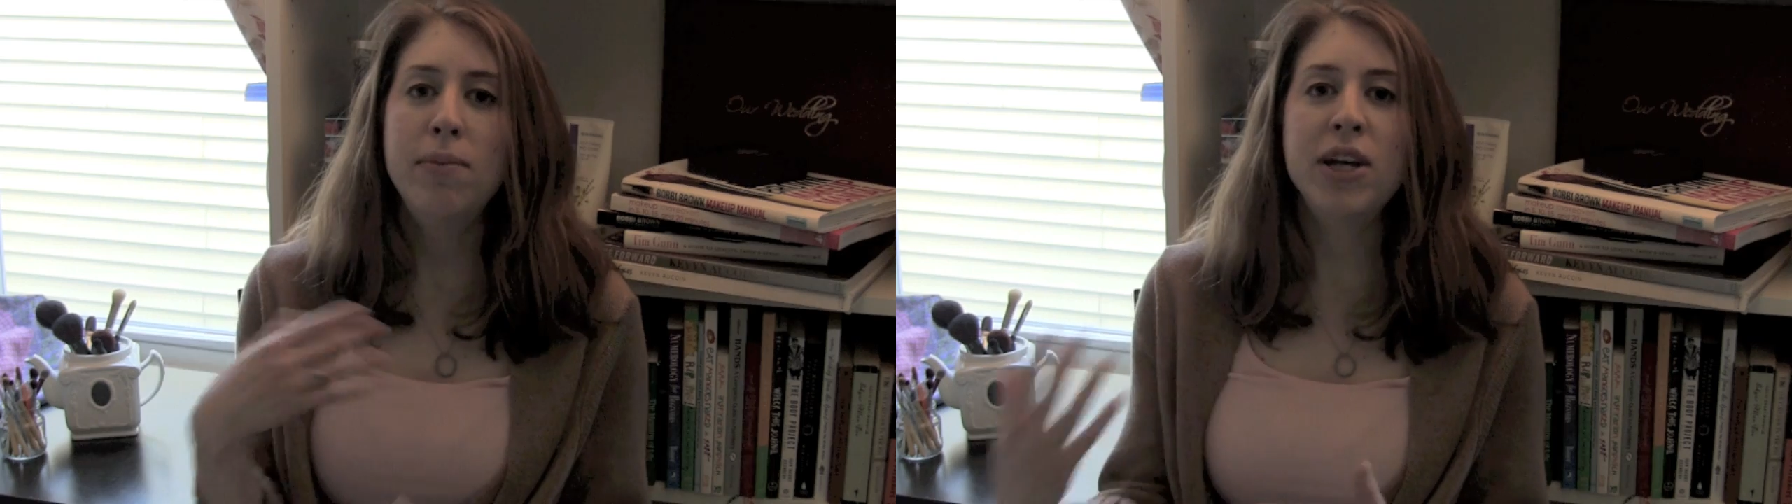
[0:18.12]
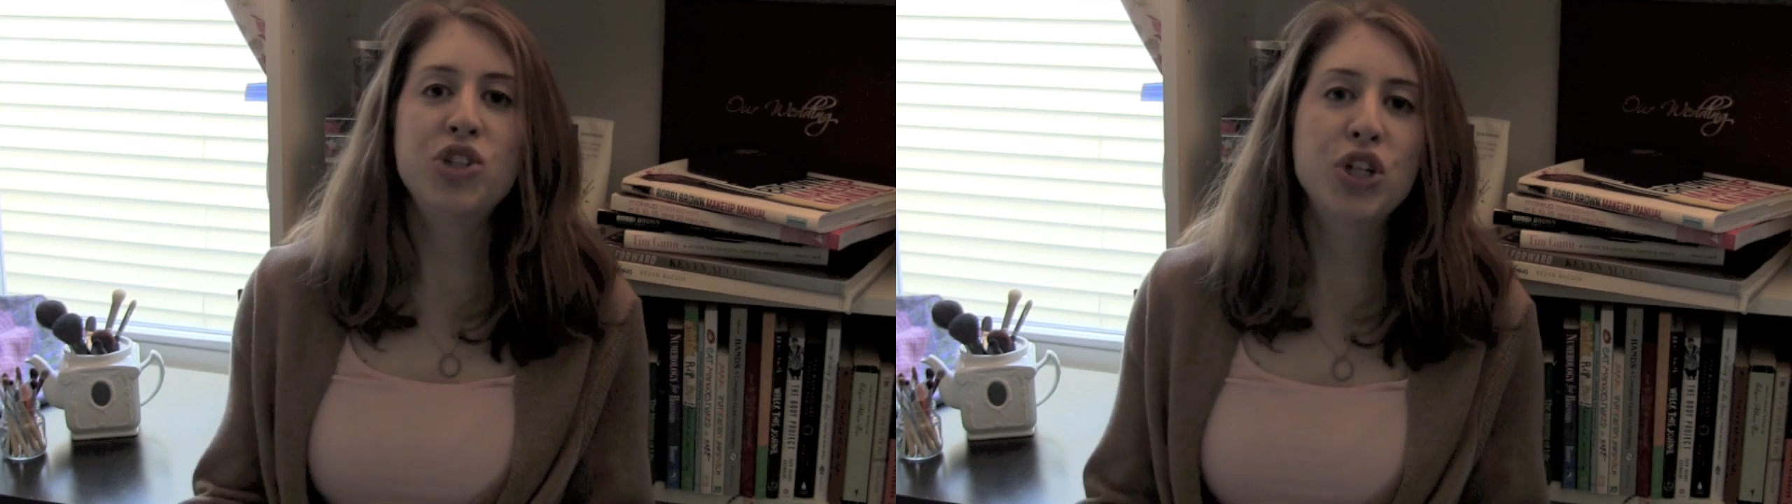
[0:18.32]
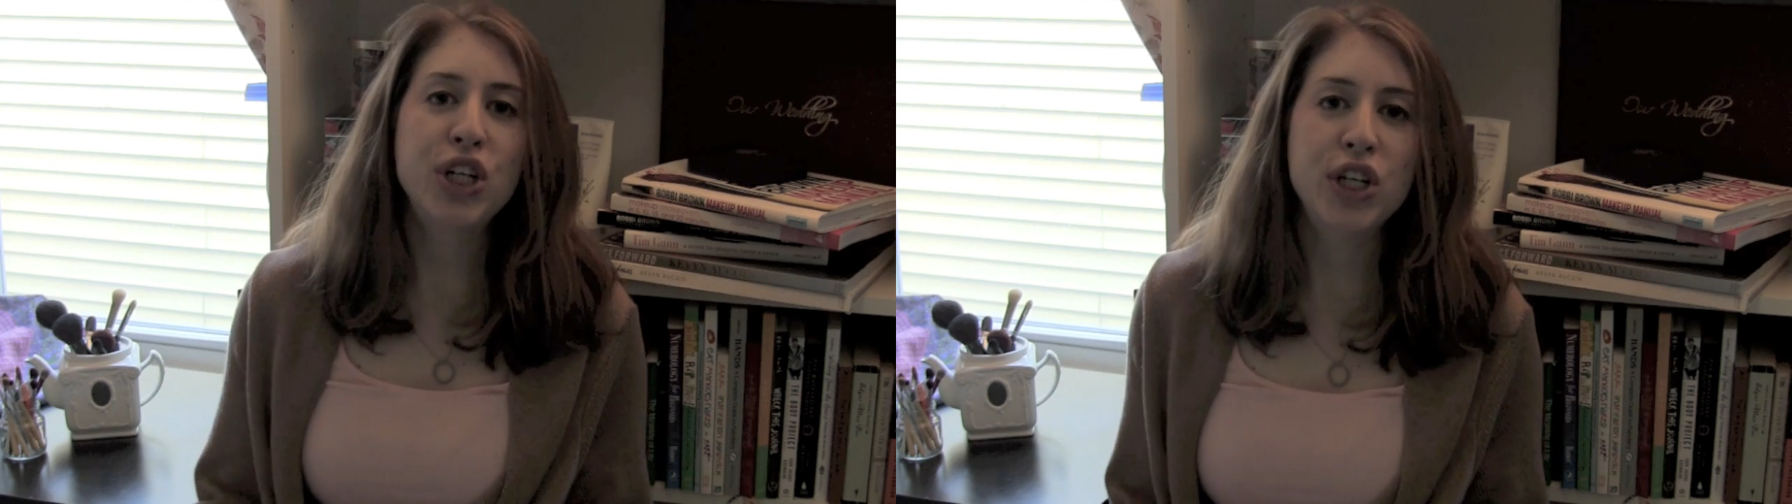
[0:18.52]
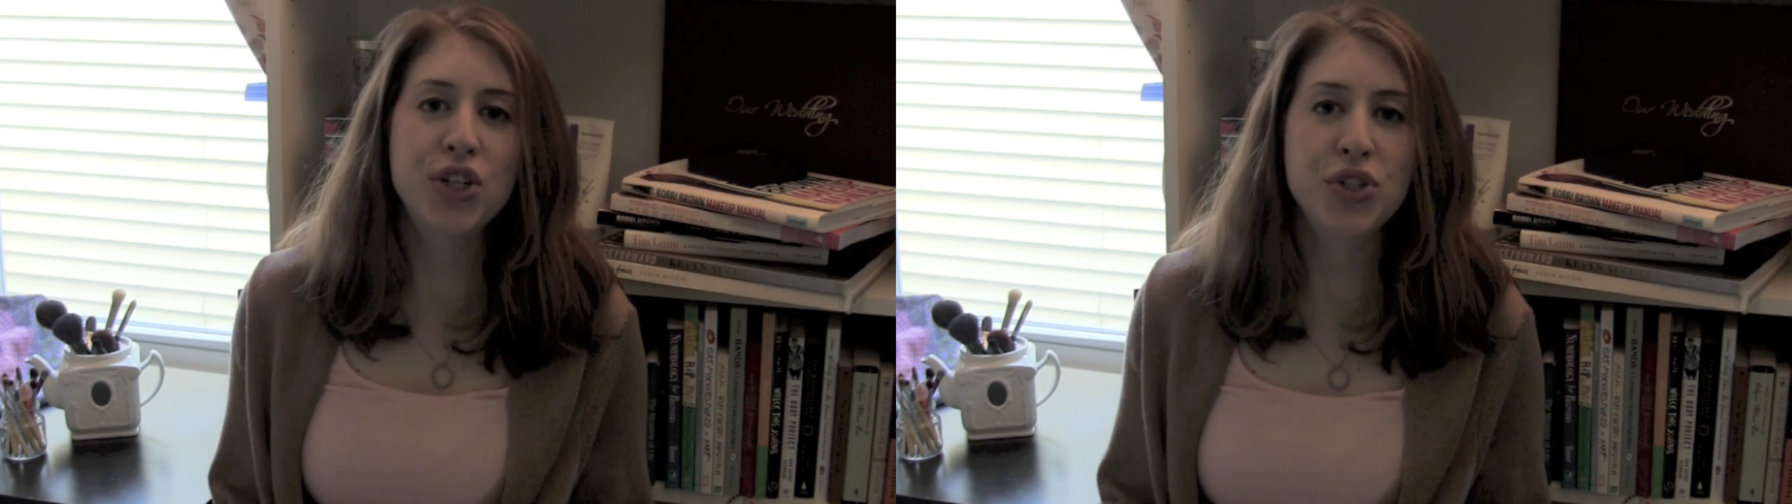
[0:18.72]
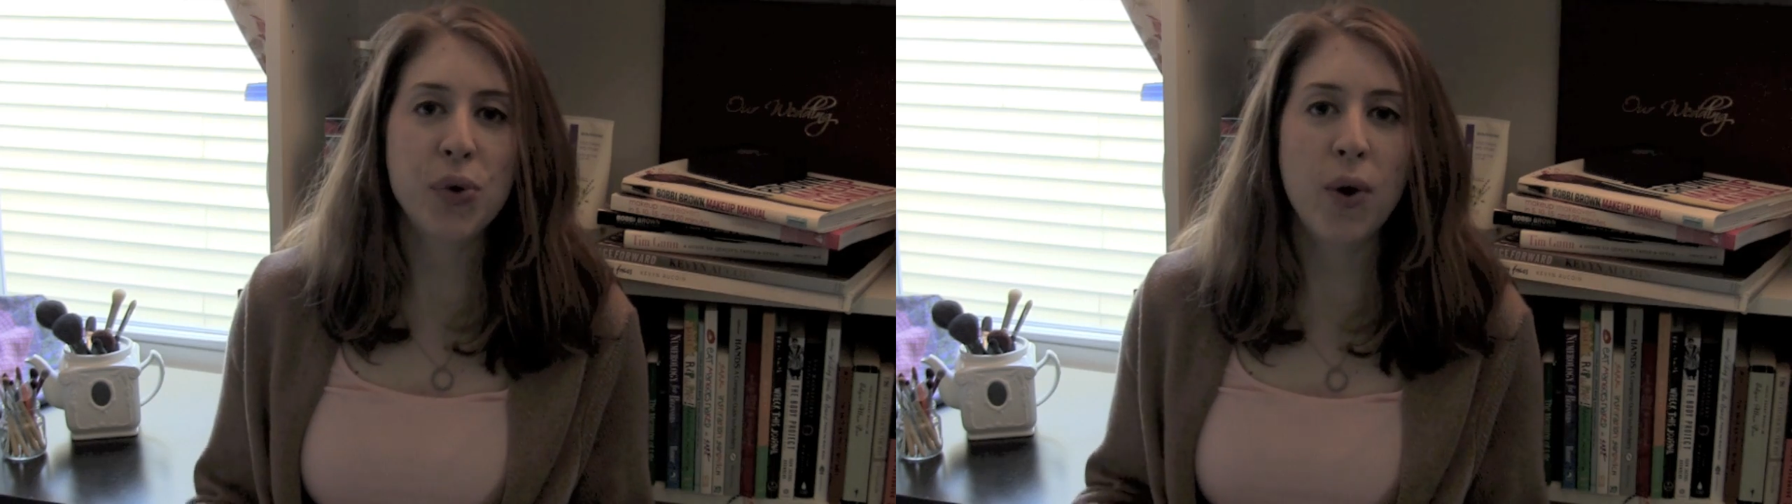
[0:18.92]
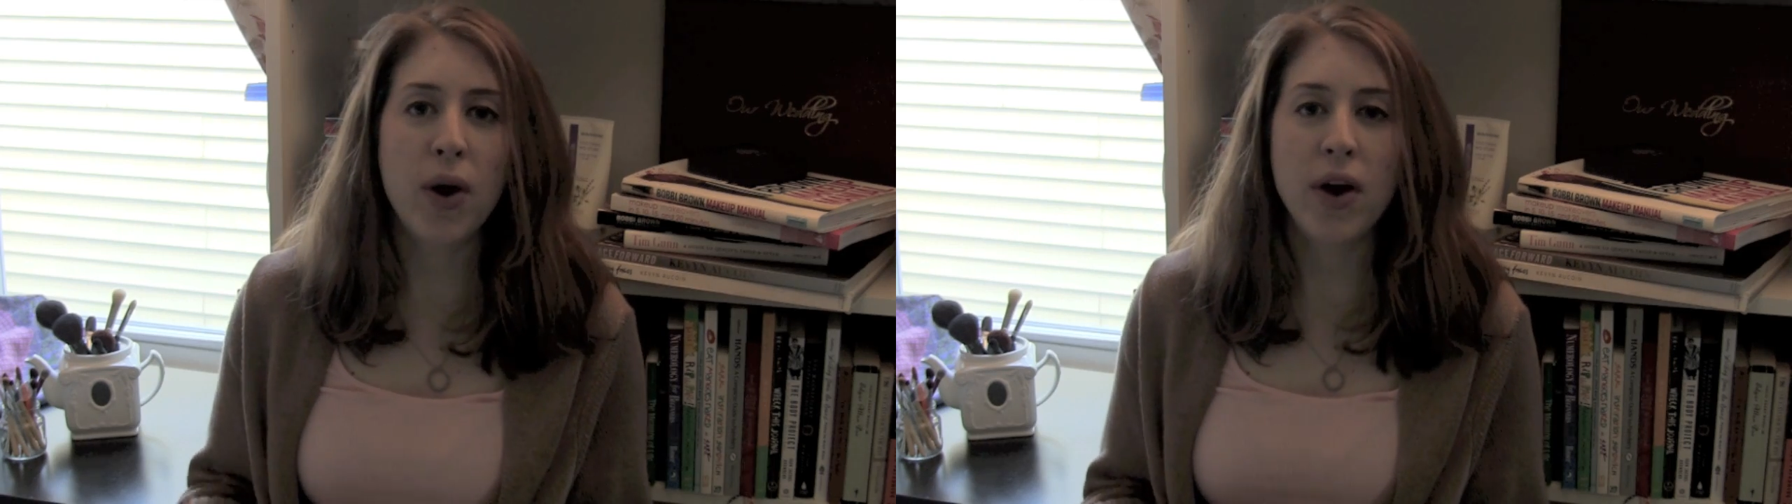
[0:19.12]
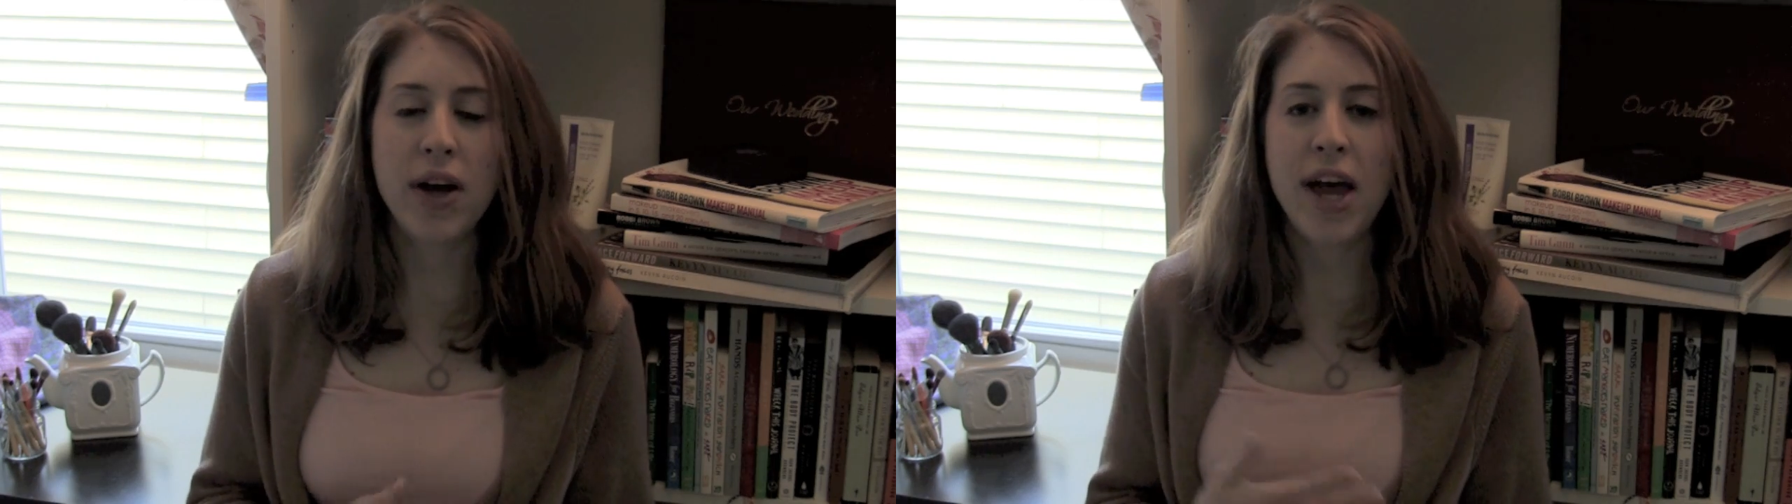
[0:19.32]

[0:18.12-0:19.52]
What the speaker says: pictures or